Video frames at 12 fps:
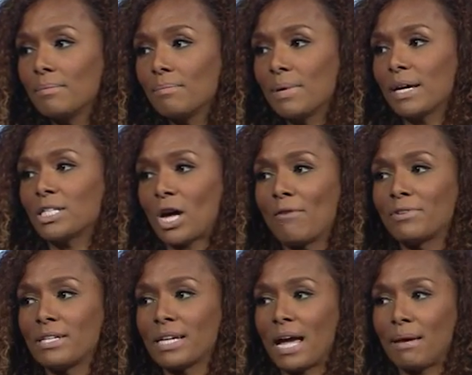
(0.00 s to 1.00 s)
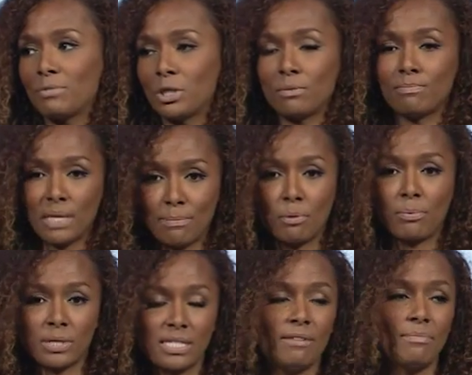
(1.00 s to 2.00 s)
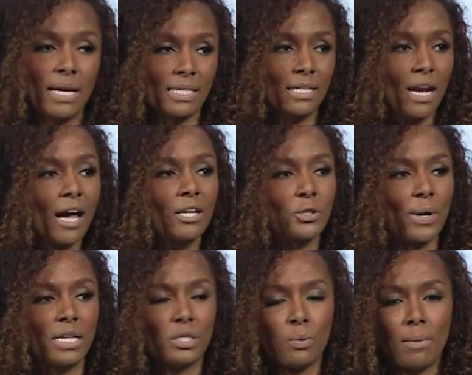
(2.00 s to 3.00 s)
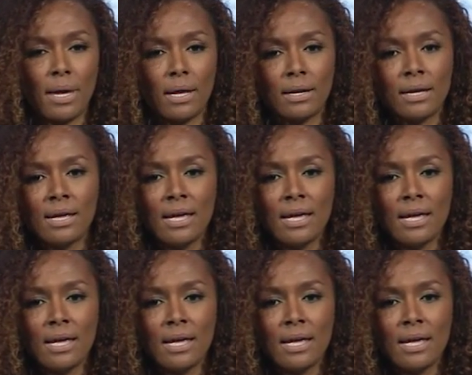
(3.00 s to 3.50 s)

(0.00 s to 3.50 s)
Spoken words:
because oftentimes people perceive me as a non-trans woman.